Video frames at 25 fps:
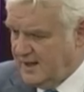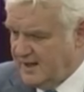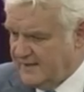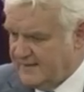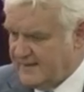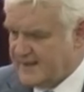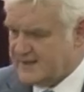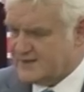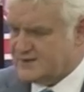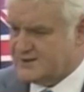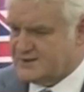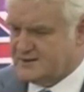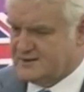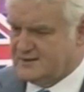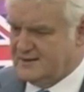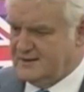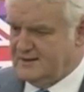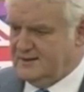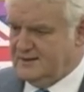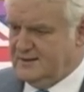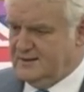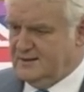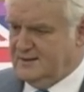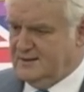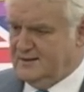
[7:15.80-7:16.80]
And that's
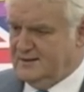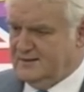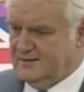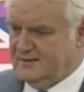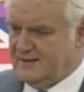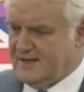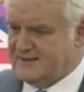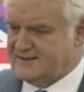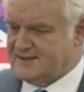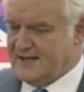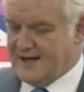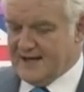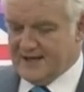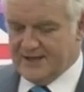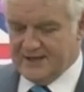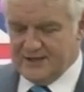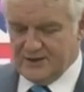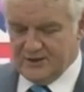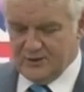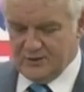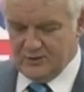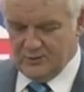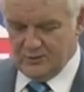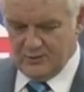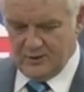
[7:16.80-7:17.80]
how
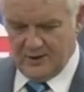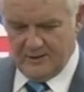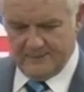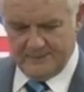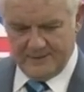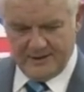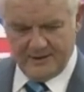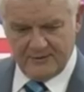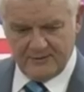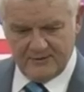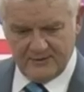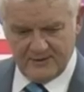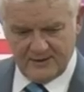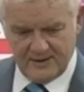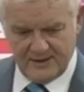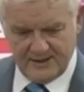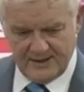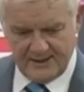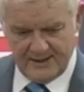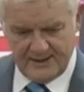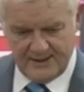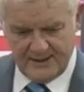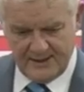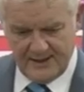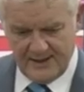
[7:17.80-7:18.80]
you
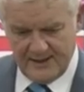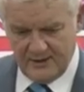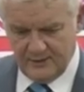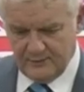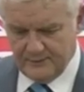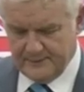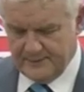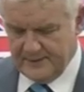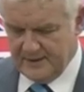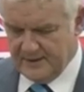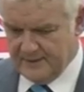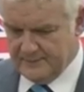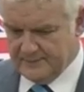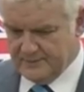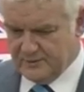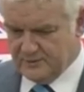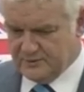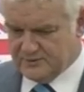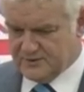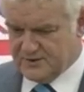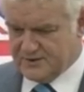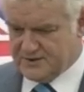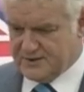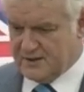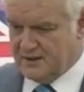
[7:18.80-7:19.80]
apparently help
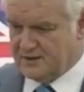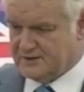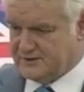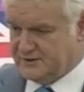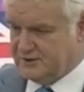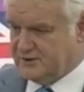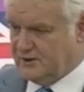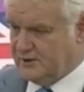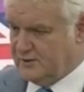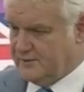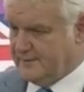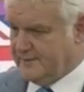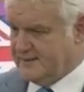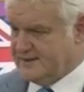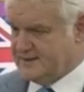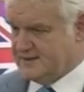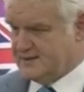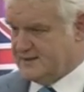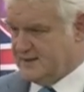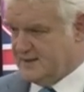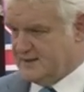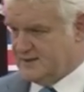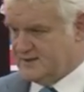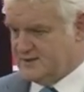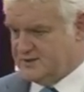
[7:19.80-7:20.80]
people to start a new
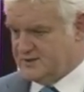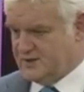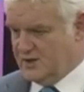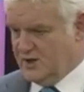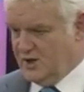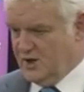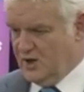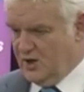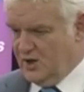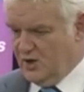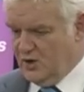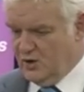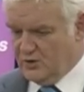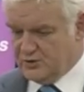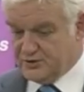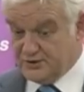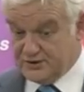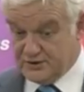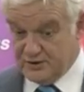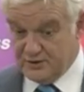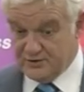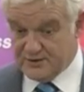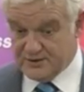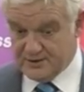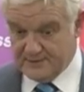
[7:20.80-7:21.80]
business or to
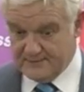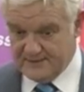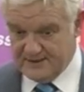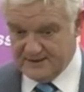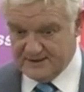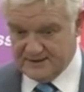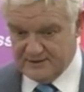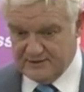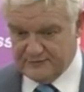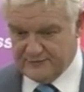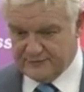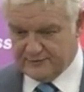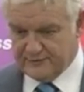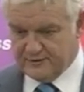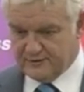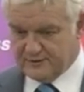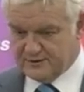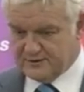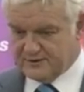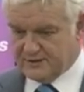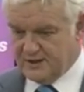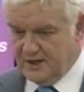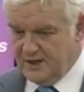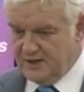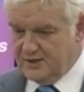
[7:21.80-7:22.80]
do something
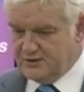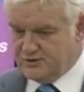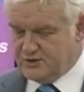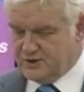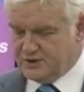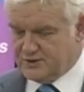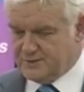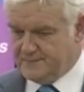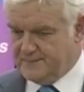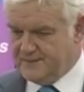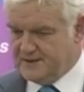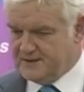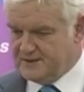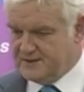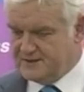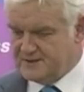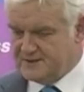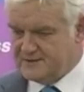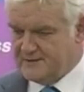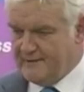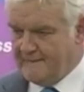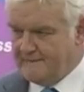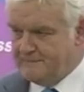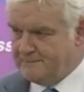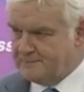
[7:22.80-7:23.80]
different, just
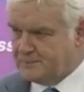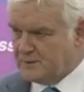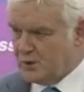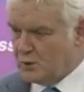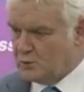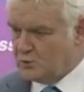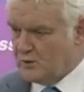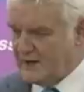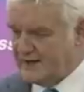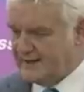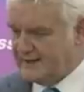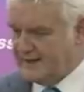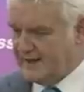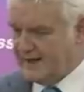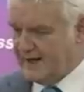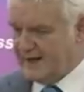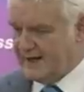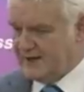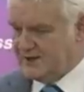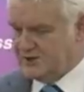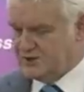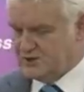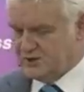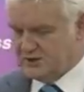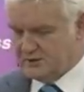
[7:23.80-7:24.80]
because
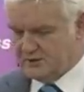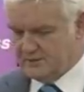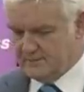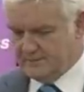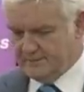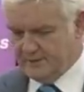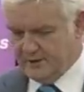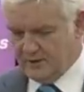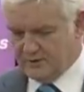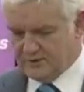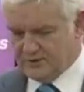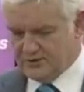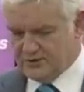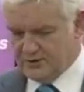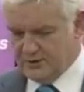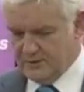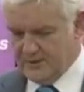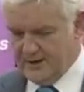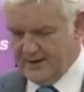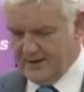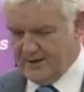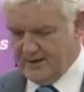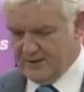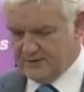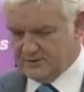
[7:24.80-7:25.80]
regulation blocks
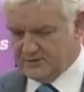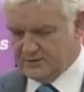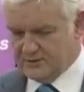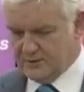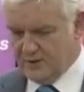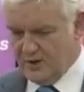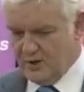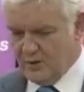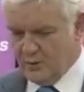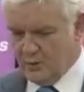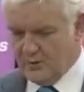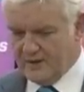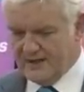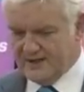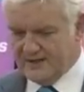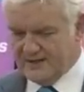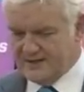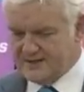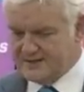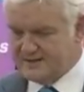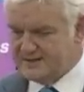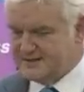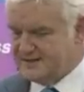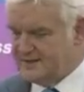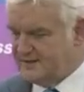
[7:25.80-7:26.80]
you out when it
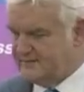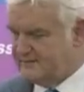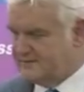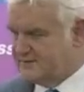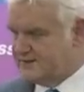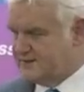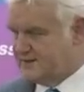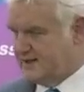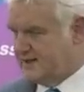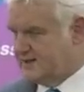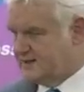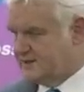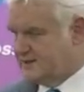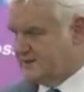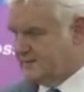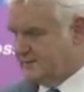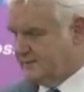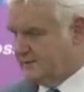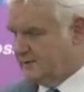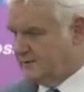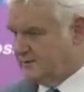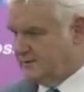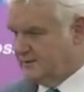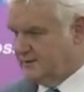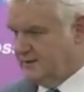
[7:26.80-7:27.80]
isn't even
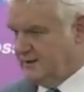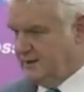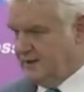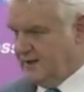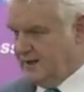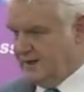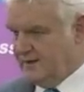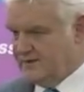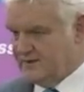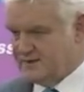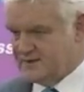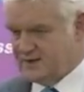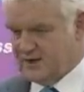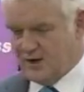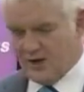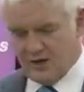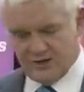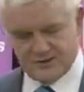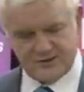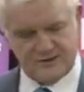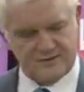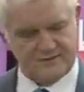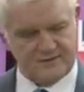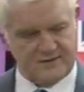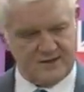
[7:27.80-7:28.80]
sensible. And there's
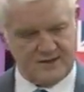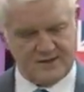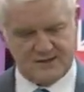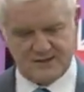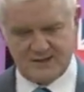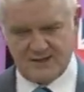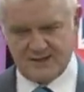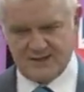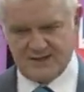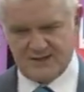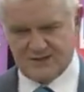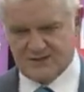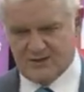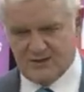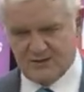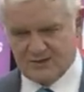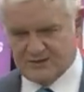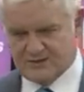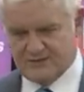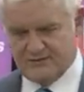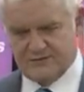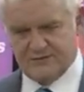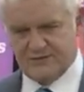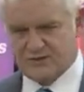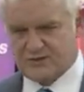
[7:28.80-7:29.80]
lots of these things. It's not
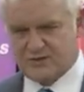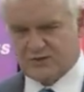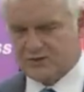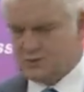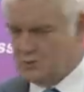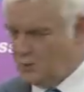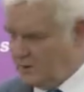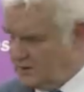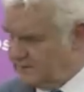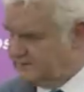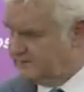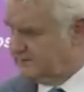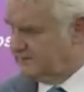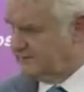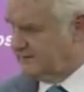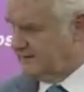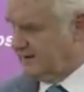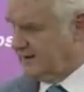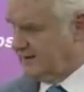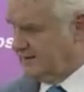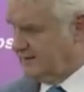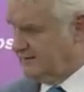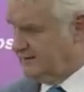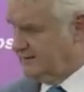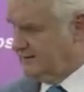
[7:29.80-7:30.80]
as if it's just one
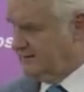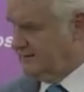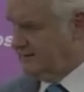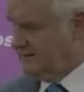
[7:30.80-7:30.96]
thing.